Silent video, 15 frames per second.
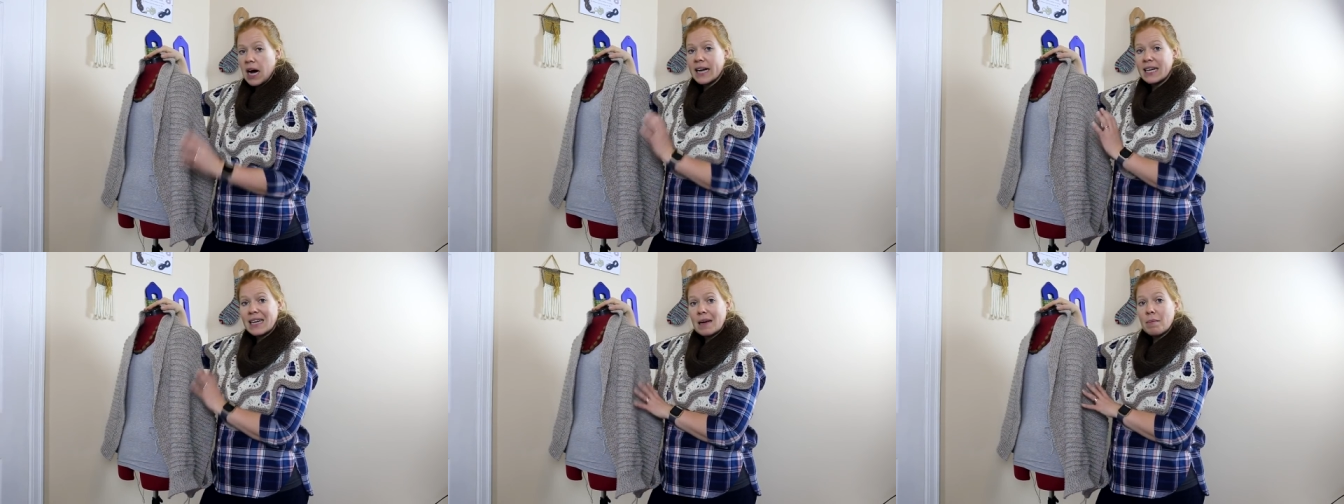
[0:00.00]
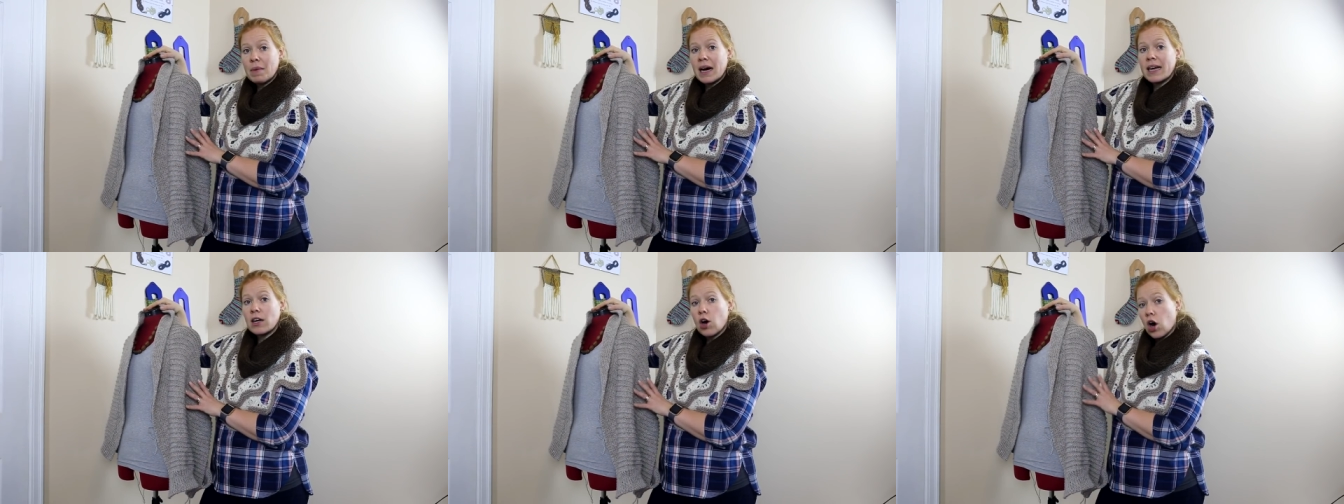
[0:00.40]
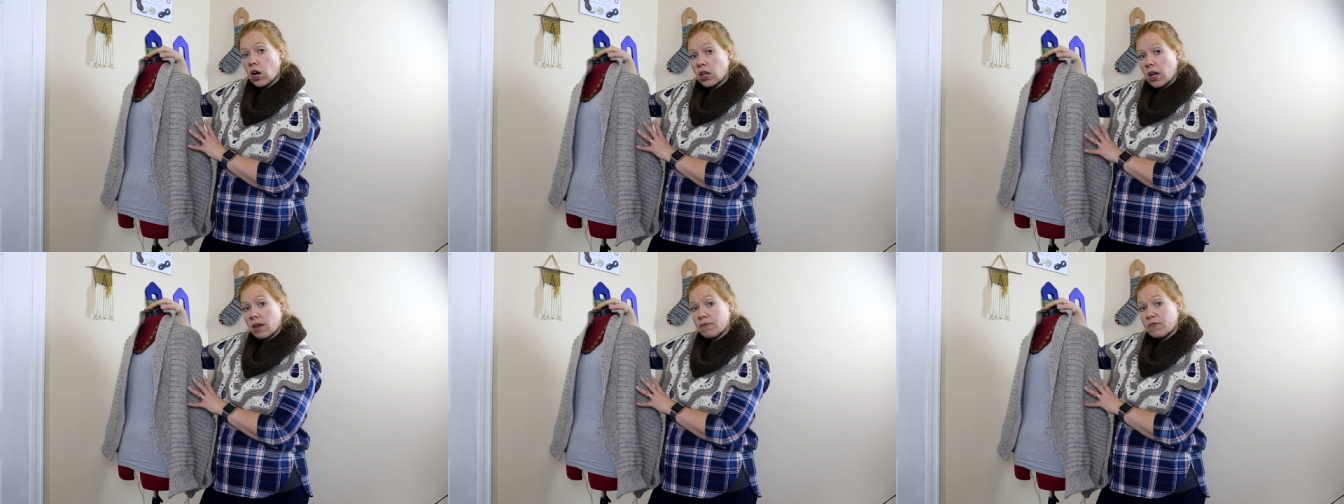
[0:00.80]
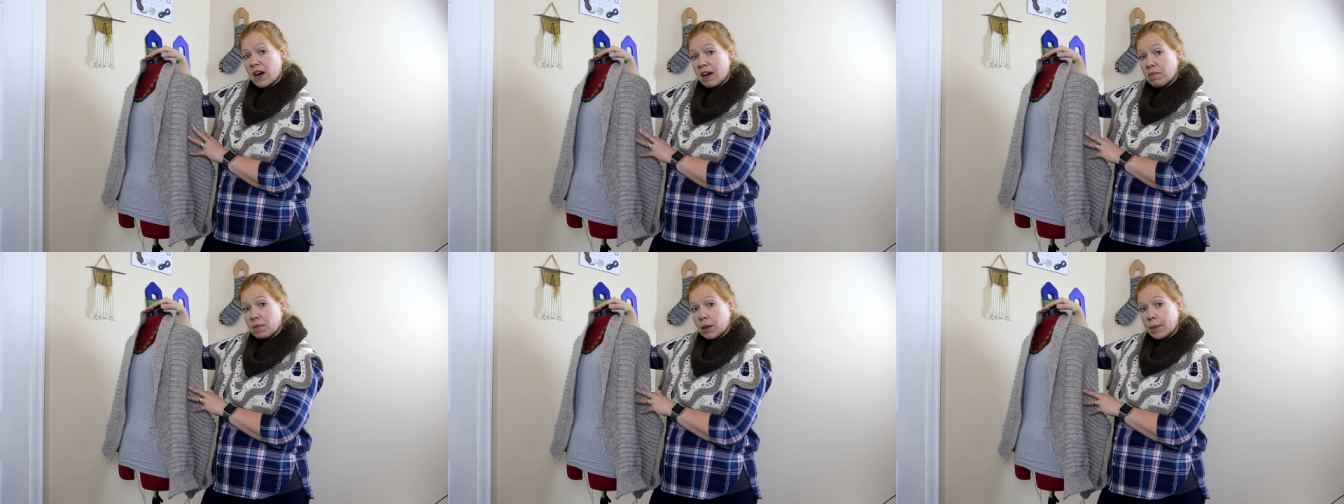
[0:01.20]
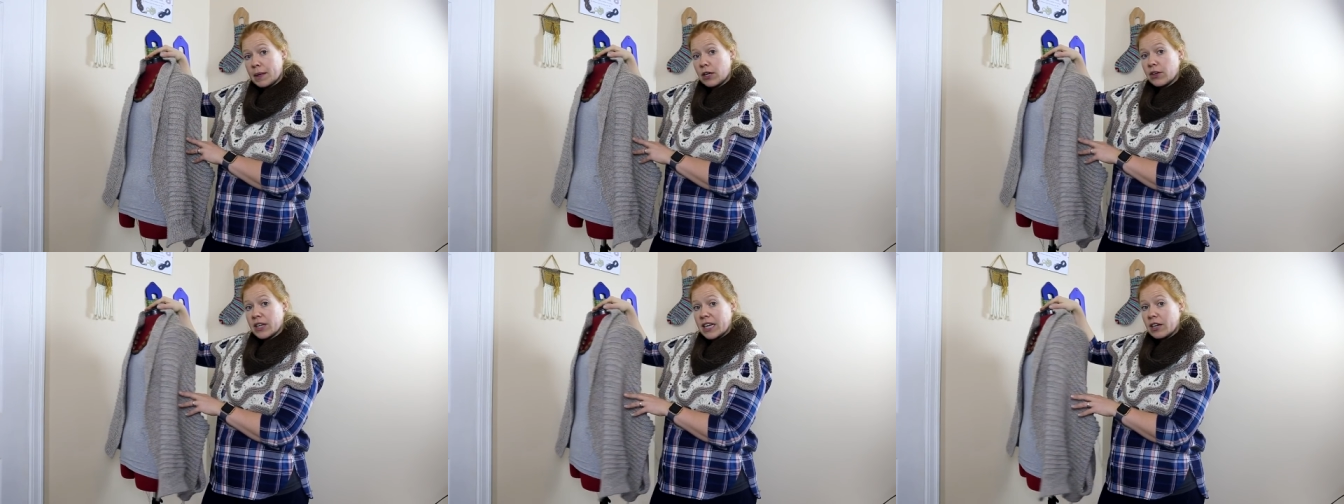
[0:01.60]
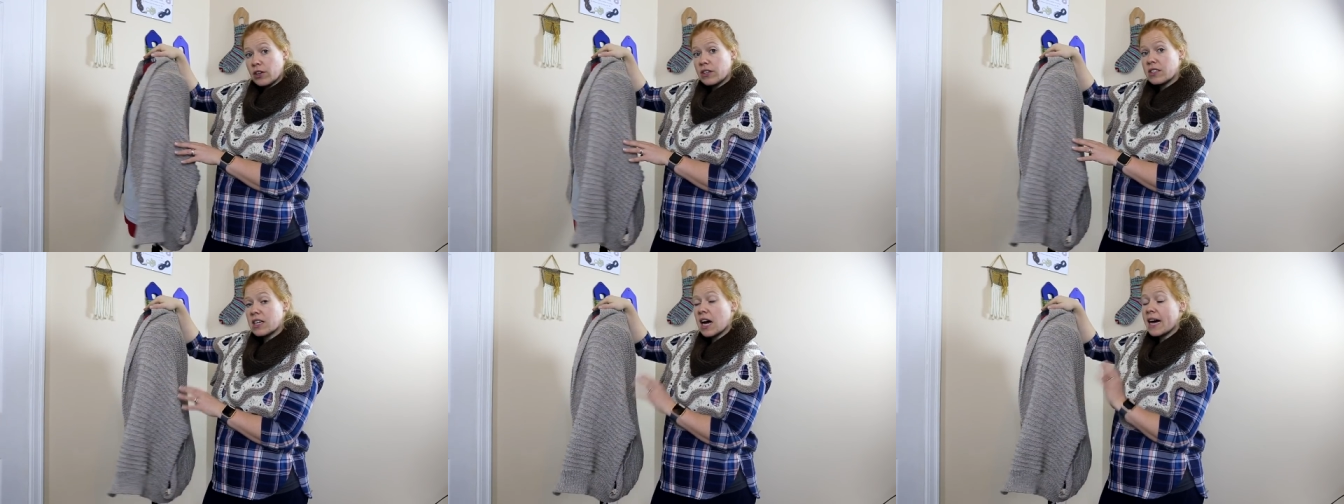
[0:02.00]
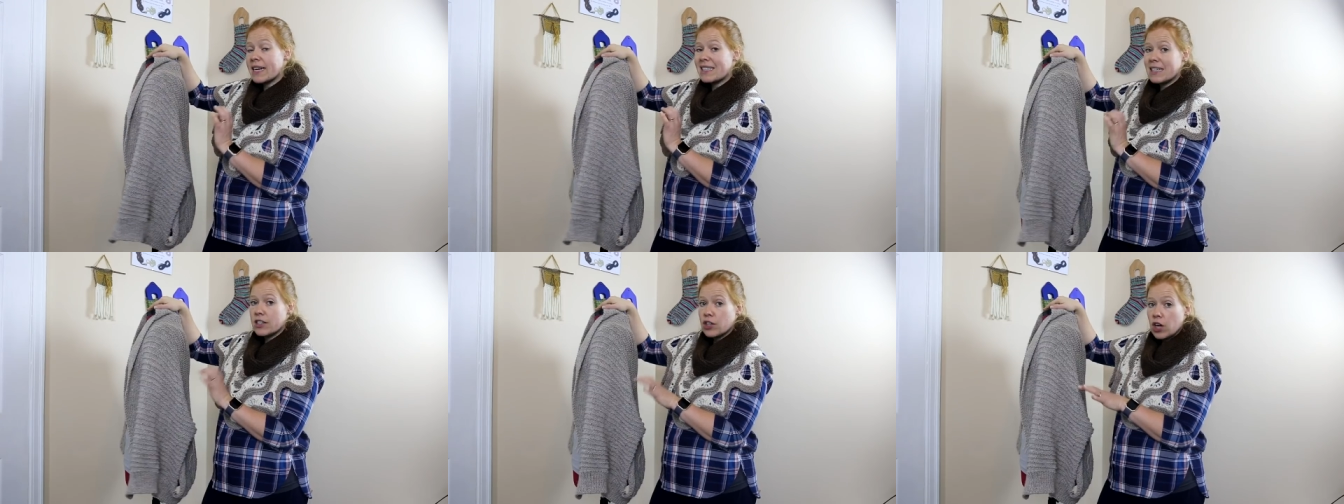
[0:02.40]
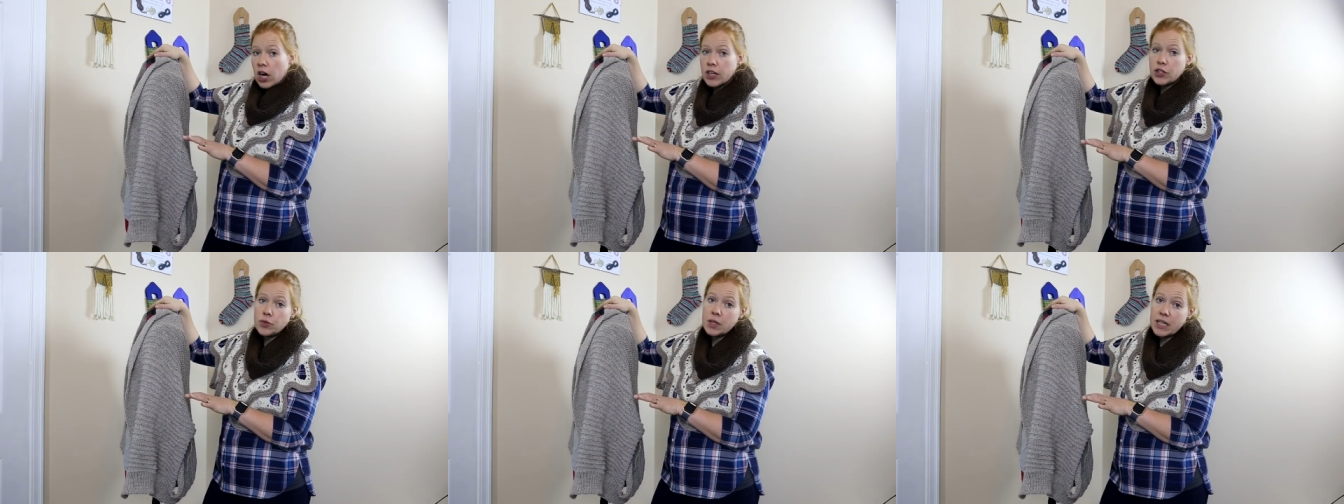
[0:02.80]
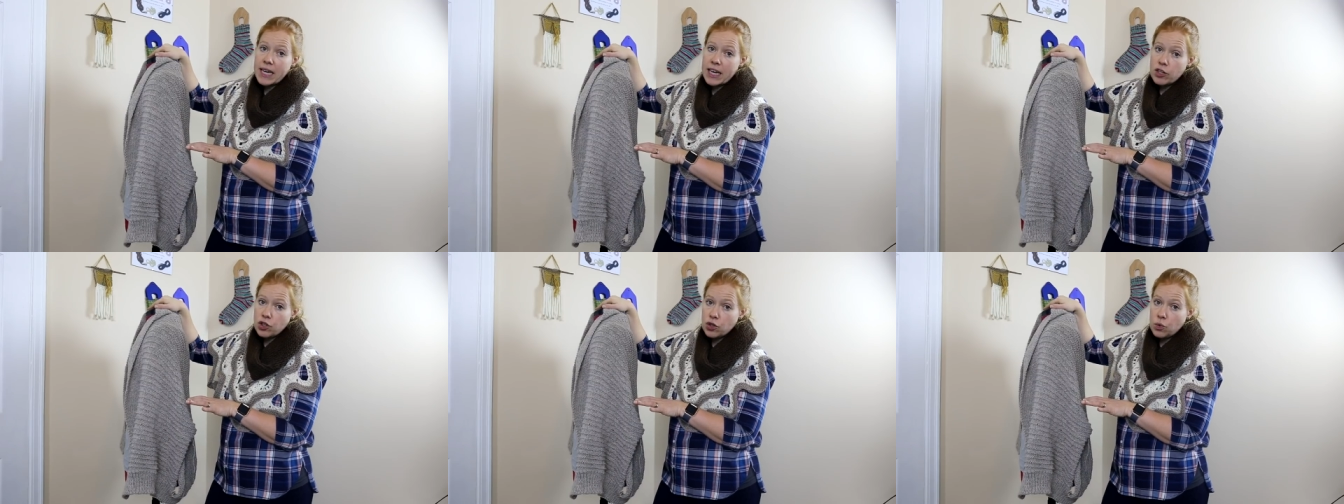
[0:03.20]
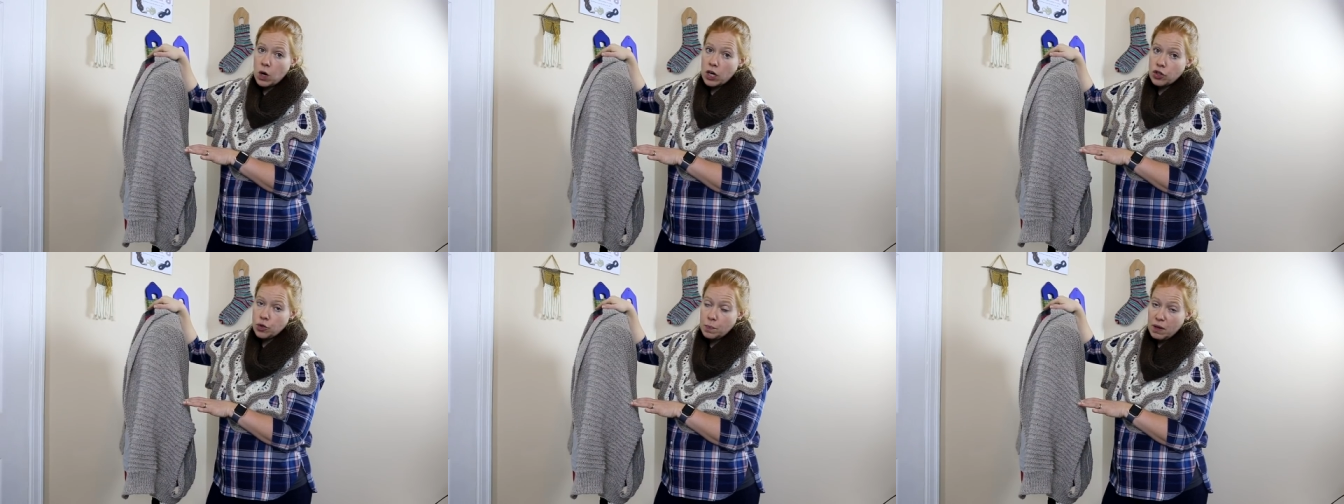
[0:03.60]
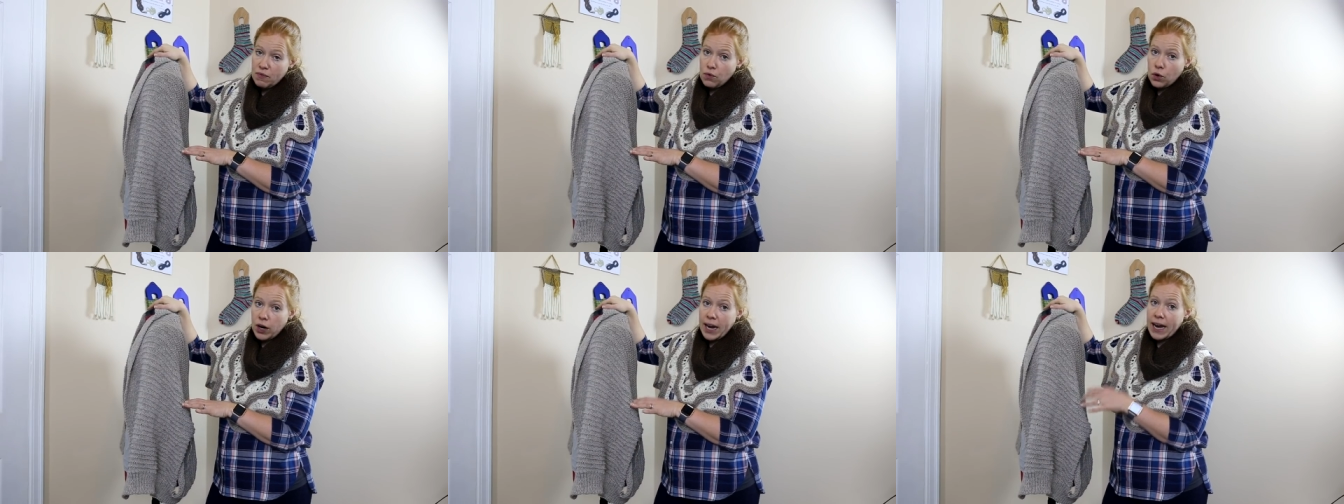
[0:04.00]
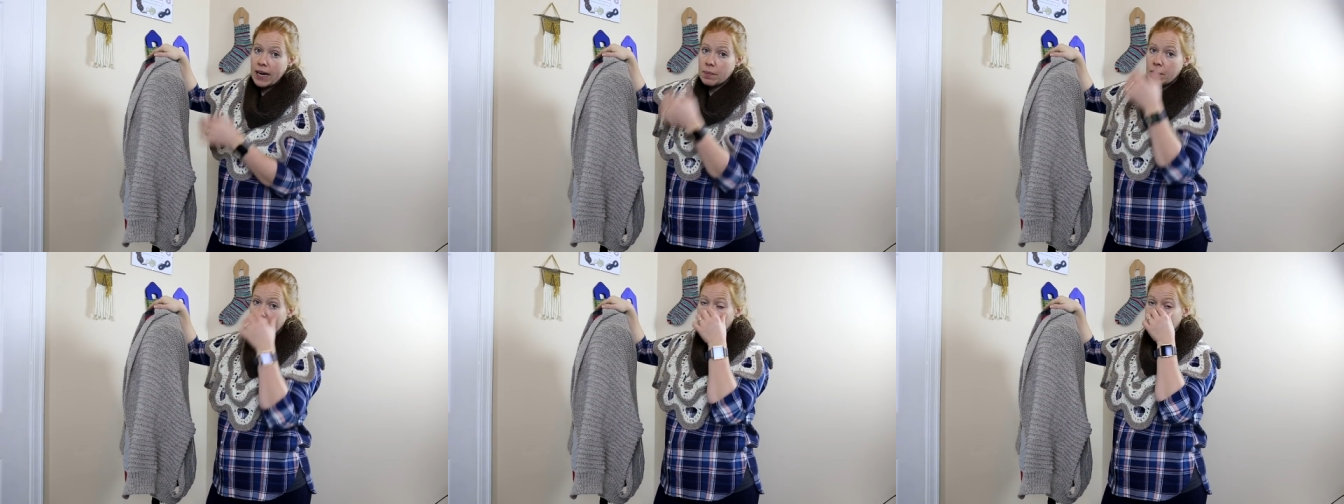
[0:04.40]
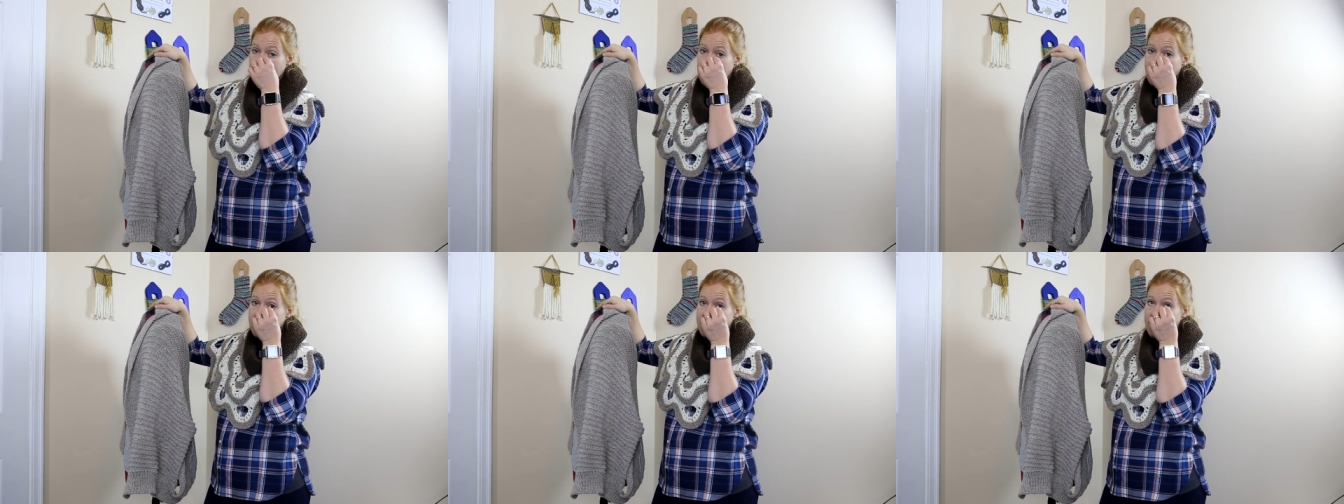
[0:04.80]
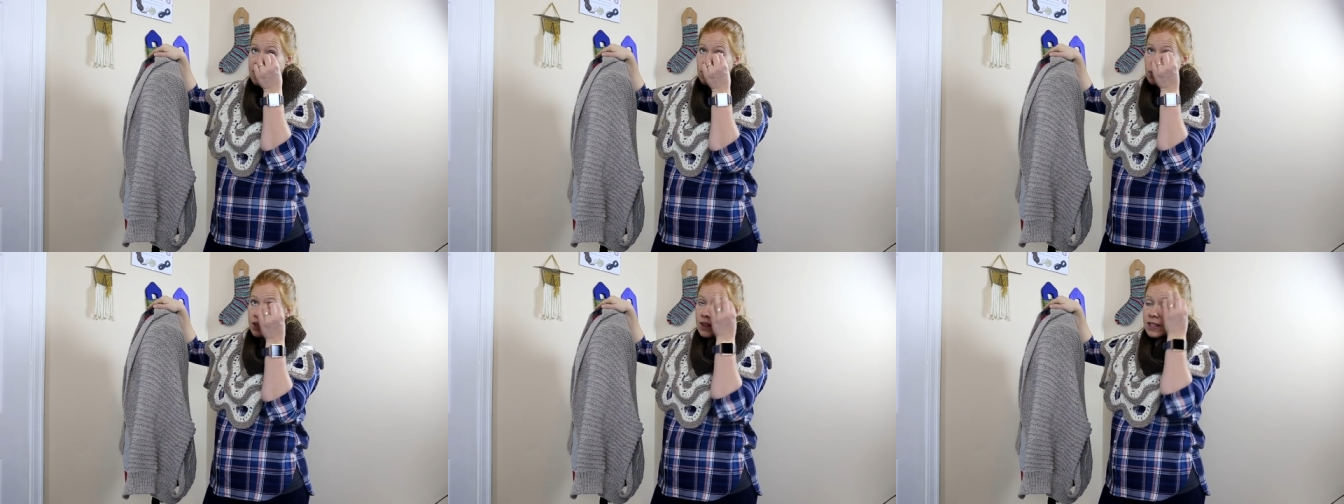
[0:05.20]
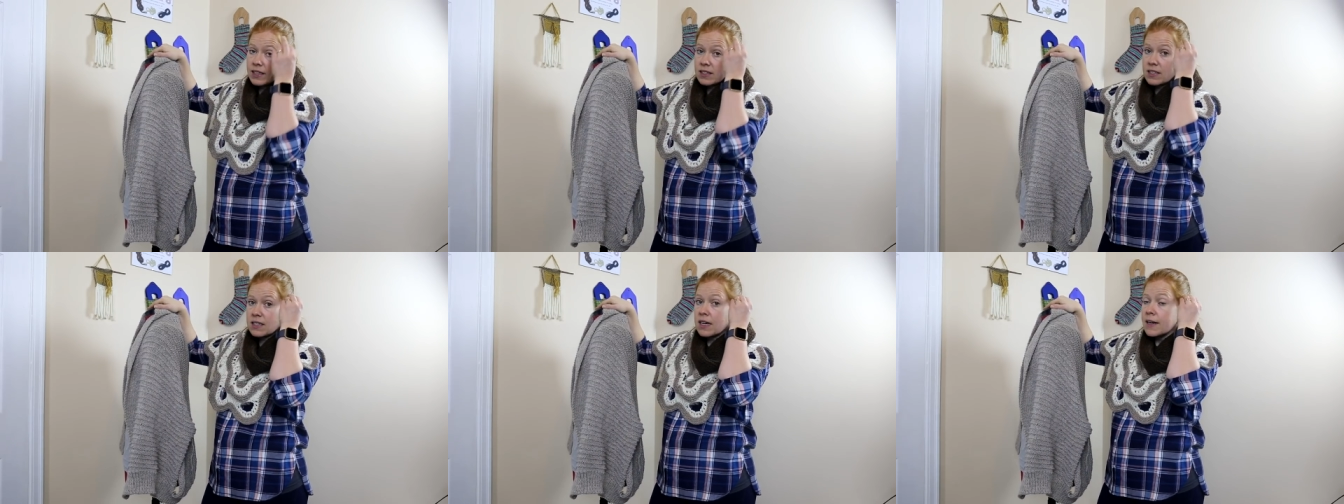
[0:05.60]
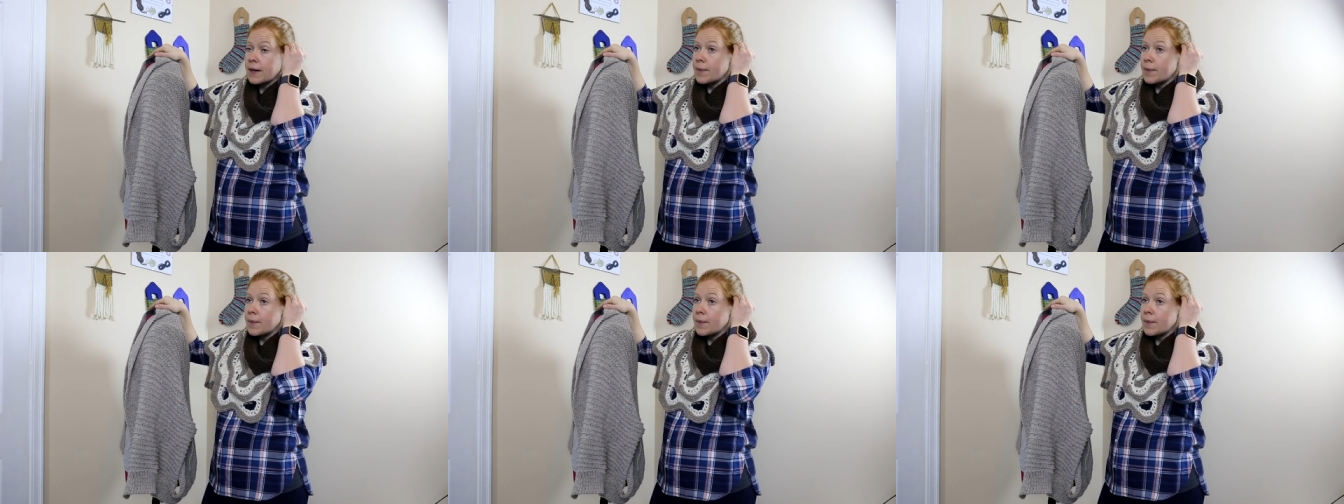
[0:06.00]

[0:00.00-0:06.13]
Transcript: I knit mine all on five millimeter needles I did not do a gauge swatch beforehand because I had knit with this